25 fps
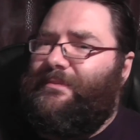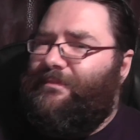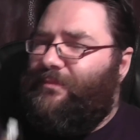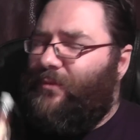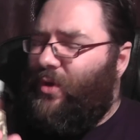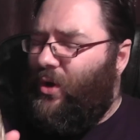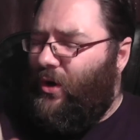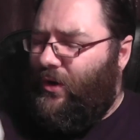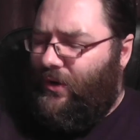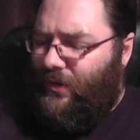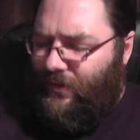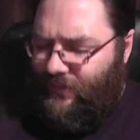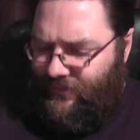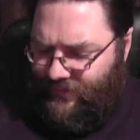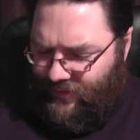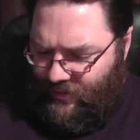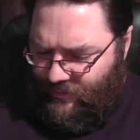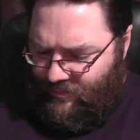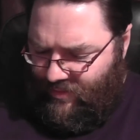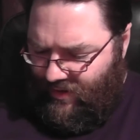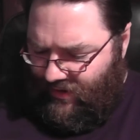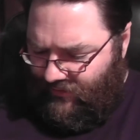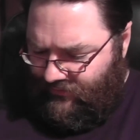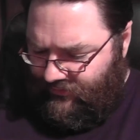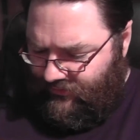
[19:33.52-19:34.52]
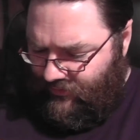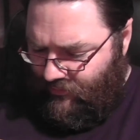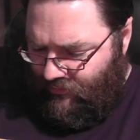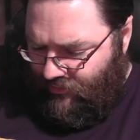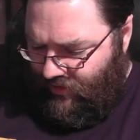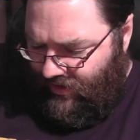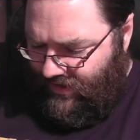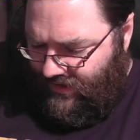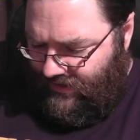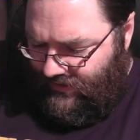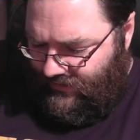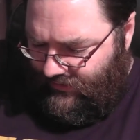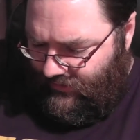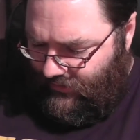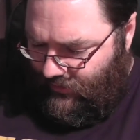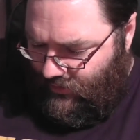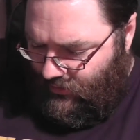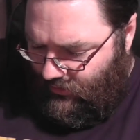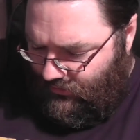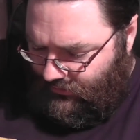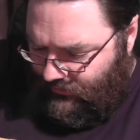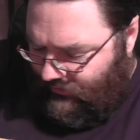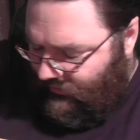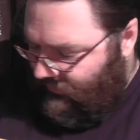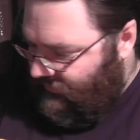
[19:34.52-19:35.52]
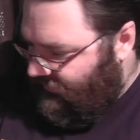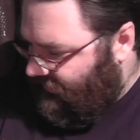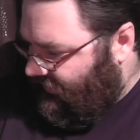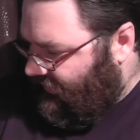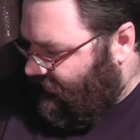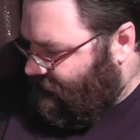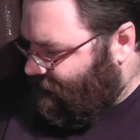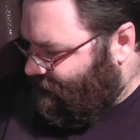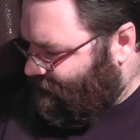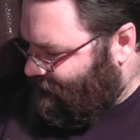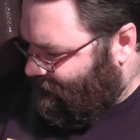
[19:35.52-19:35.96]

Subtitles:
Got to do a few puffs to break in the cotton, you see.